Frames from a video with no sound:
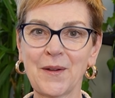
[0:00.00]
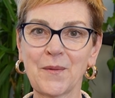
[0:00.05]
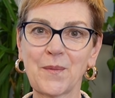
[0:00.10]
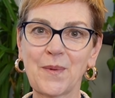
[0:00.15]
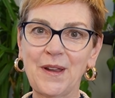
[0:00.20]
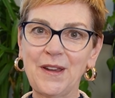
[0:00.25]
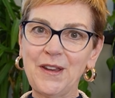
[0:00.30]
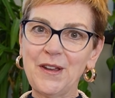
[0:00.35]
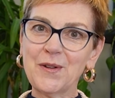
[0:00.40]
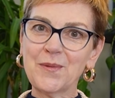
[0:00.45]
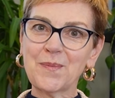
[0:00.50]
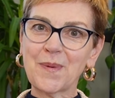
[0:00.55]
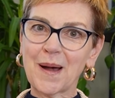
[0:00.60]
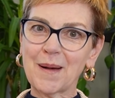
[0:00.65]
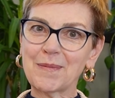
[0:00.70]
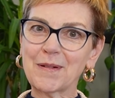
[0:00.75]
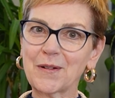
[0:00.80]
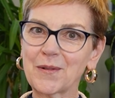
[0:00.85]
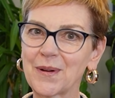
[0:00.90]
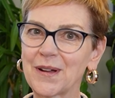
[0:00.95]
when you
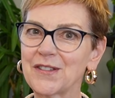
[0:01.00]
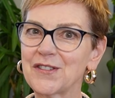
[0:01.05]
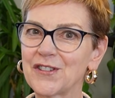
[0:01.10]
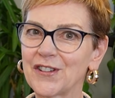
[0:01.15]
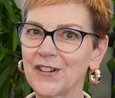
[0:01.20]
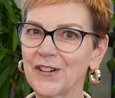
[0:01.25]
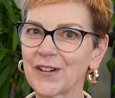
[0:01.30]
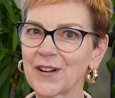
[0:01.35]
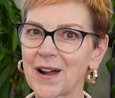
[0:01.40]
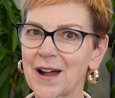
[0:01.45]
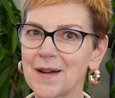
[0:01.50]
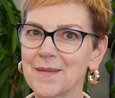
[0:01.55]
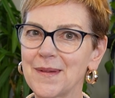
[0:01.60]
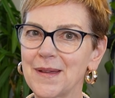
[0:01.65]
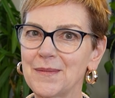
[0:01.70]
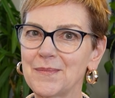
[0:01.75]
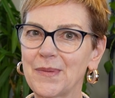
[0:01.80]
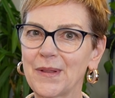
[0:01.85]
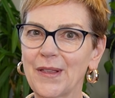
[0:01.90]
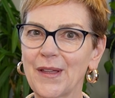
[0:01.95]
pop a question or
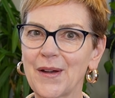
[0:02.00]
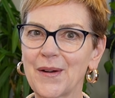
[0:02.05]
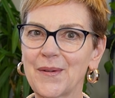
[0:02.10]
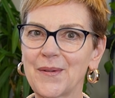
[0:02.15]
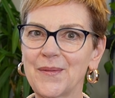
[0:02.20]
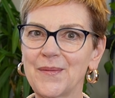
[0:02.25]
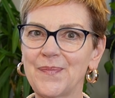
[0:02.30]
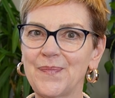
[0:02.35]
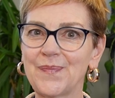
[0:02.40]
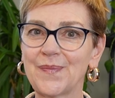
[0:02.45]
comment below.